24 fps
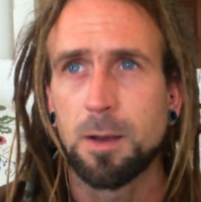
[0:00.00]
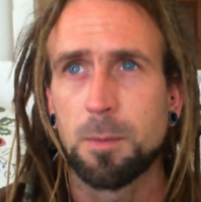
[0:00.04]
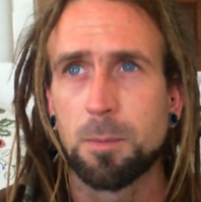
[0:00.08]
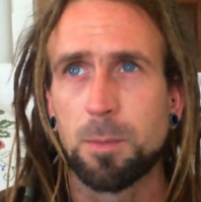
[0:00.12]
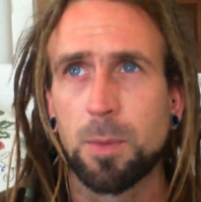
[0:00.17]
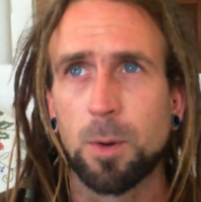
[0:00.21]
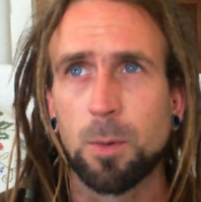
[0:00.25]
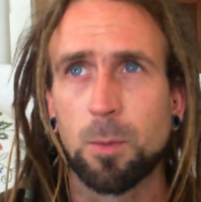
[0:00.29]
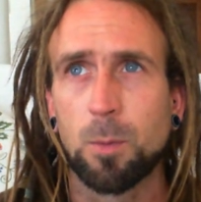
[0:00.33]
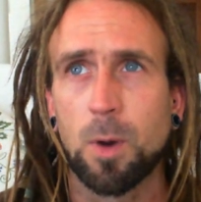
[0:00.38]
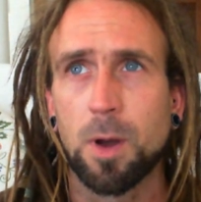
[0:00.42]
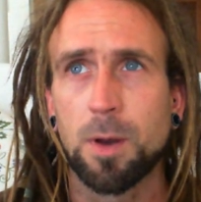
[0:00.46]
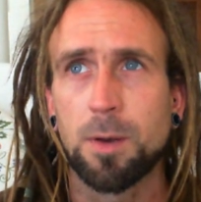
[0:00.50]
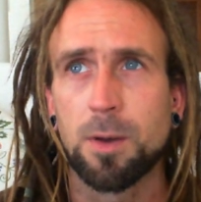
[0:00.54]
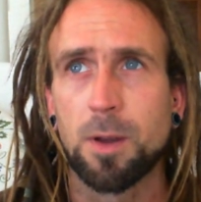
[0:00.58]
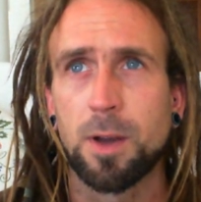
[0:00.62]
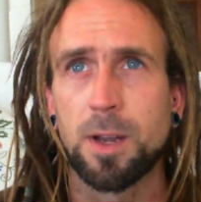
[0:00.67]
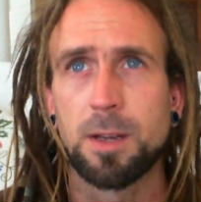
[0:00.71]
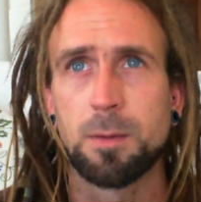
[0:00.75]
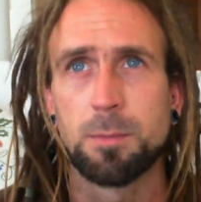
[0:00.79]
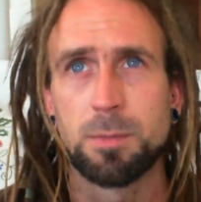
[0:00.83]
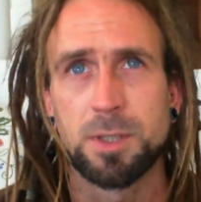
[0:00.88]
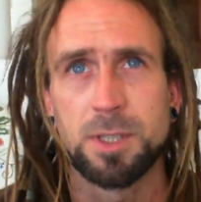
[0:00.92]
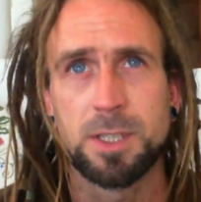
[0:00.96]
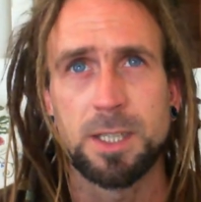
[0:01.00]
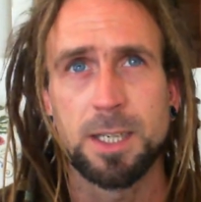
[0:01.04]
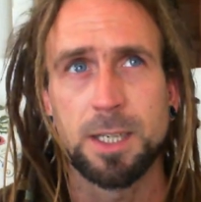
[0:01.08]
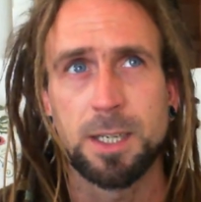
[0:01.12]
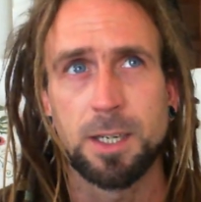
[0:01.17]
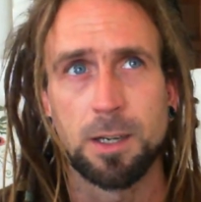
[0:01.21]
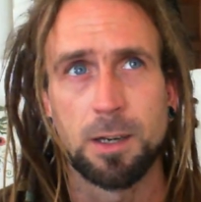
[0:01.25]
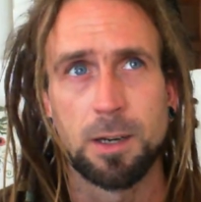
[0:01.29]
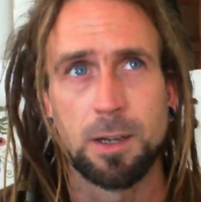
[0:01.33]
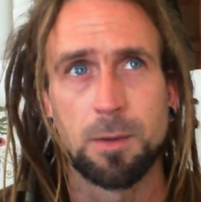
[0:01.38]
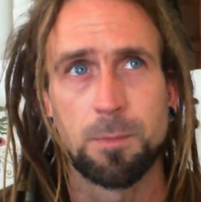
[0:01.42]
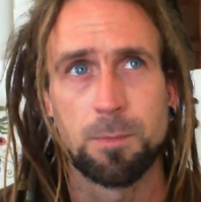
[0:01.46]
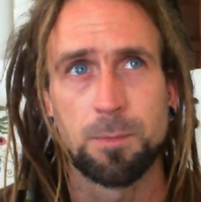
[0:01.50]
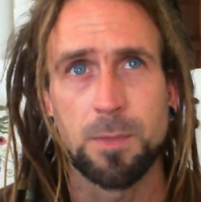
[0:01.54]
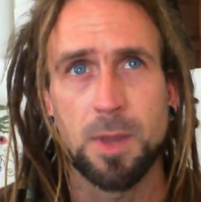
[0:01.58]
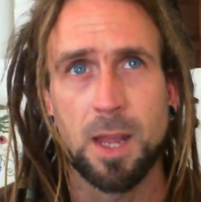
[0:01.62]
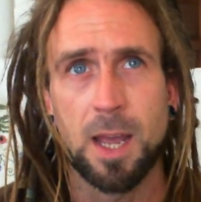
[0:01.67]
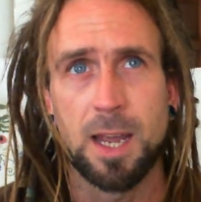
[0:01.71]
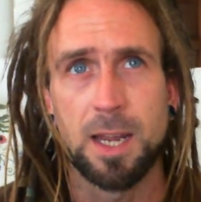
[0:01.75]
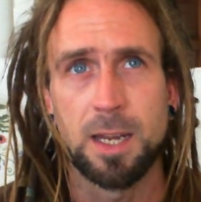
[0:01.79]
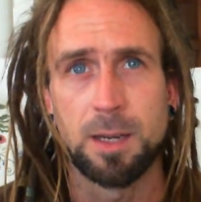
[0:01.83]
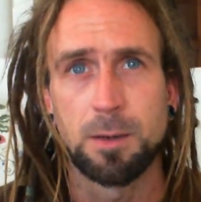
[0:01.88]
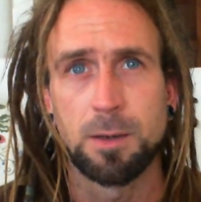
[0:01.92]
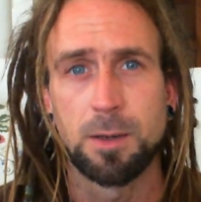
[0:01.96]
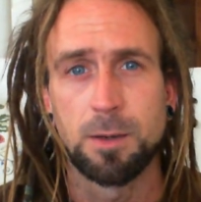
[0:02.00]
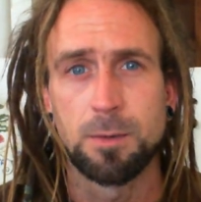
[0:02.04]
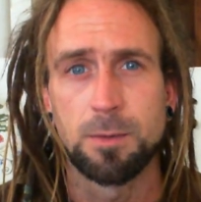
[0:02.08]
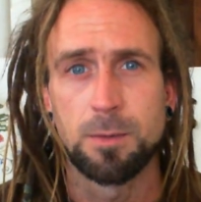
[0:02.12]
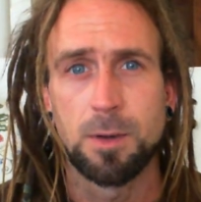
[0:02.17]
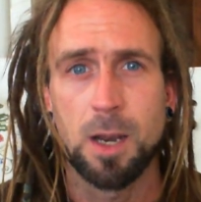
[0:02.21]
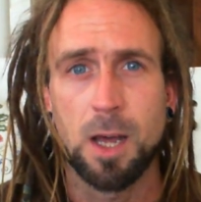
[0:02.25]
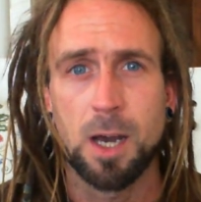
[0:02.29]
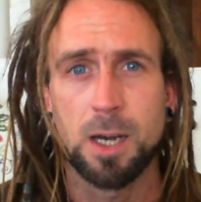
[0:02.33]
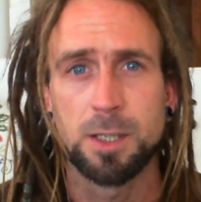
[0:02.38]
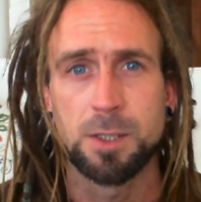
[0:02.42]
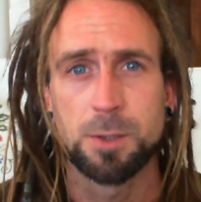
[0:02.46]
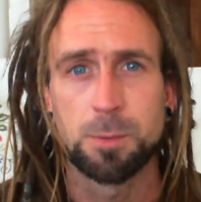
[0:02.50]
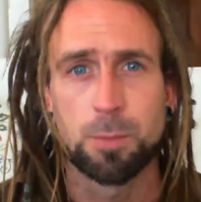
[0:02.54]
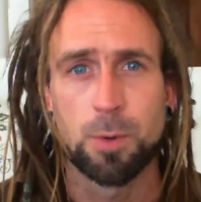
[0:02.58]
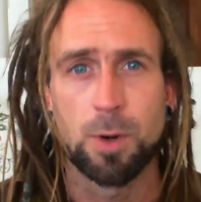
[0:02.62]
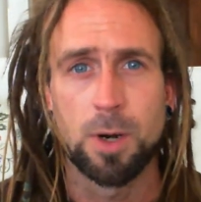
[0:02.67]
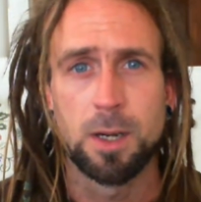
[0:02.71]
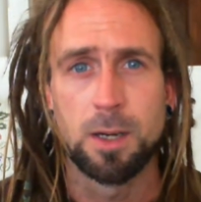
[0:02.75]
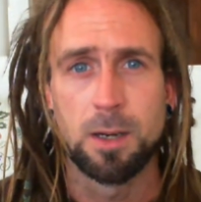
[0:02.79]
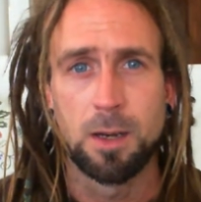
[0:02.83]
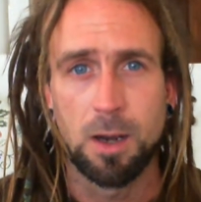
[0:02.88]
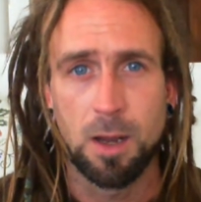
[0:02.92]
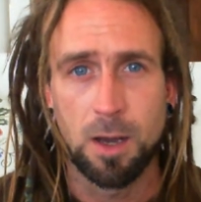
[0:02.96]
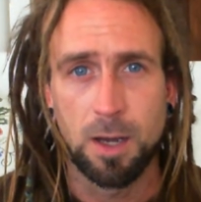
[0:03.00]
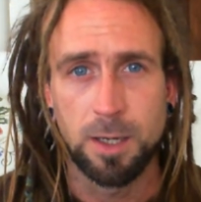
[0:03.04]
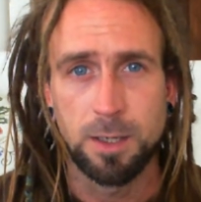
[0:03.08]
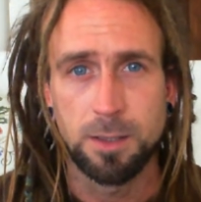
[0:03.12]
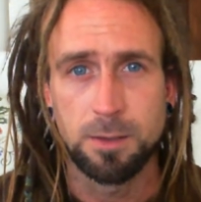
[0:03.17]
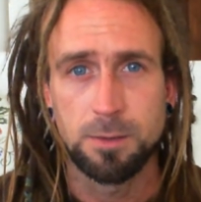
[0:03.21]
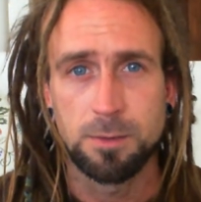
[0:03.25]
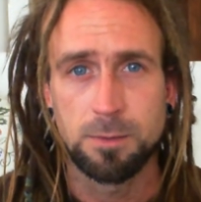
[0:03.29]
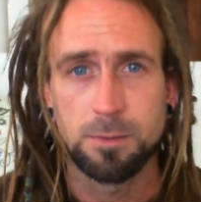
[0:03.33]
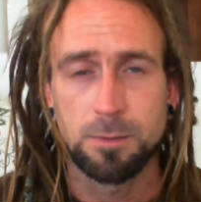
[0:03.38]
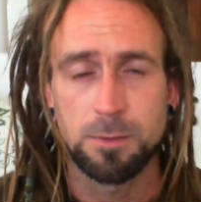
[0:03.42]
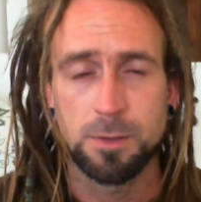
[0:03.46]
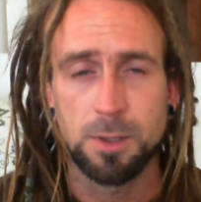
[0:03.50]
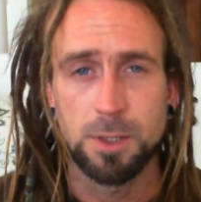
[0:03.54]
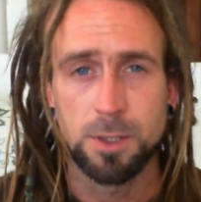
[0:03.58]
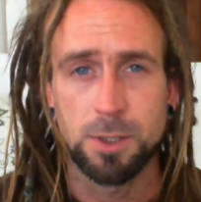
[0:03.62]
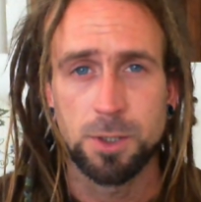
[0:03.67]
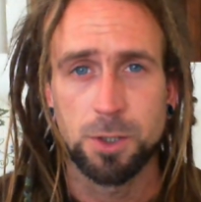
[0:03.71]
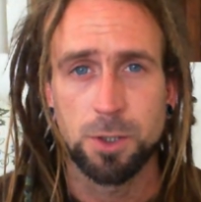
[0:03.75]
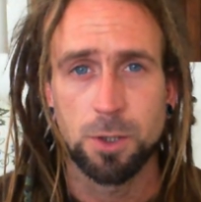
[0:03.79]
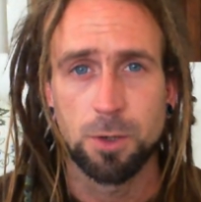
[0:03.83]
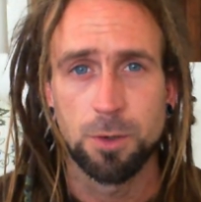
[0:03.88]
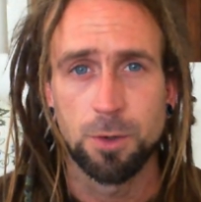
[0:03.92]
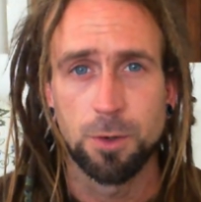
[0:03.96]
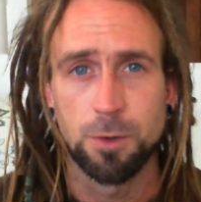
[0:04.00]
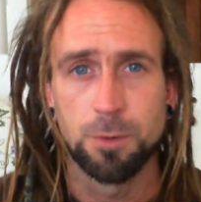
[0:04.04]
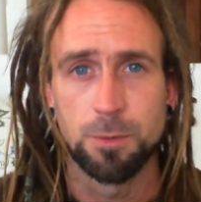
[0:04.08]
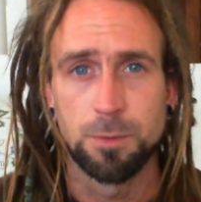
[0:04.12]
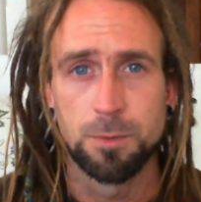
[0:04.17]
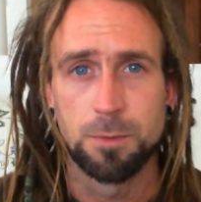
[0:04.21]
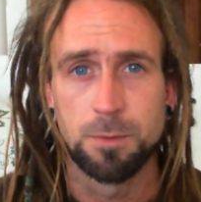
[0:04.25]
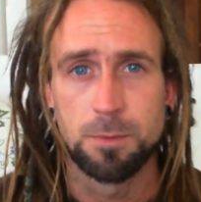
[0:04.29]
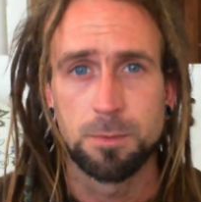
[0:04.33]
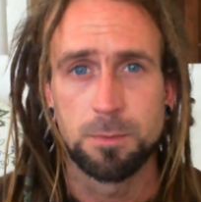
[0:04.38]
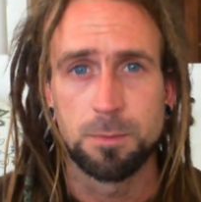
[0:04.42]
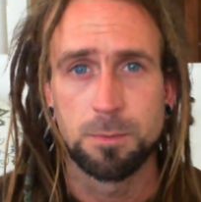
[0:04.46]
but one night in particular a large bright light shone on